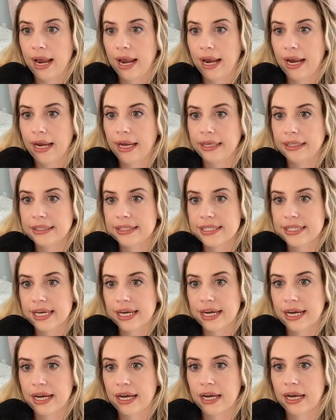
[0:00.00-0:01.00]
and
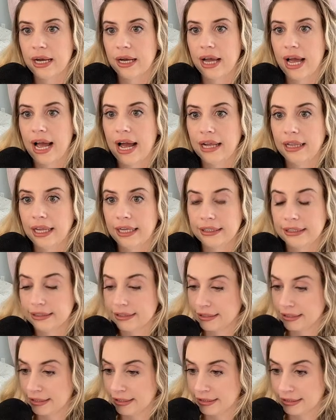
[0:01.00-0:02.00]
highlight
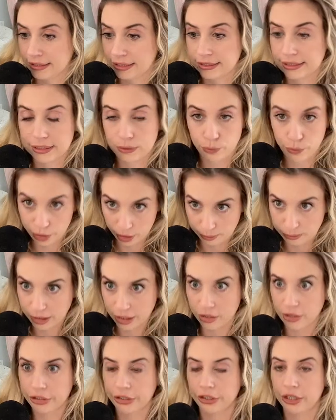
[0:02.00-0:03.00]
this sentence because it will
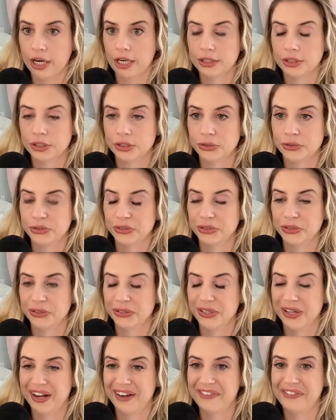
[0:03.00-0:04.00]
be on your constitutional
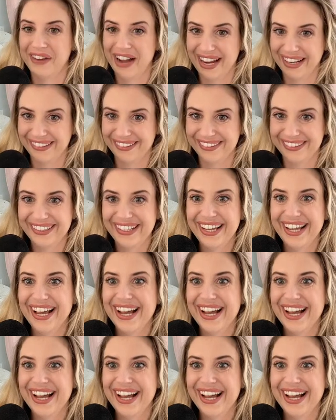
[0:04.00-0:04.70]
law final.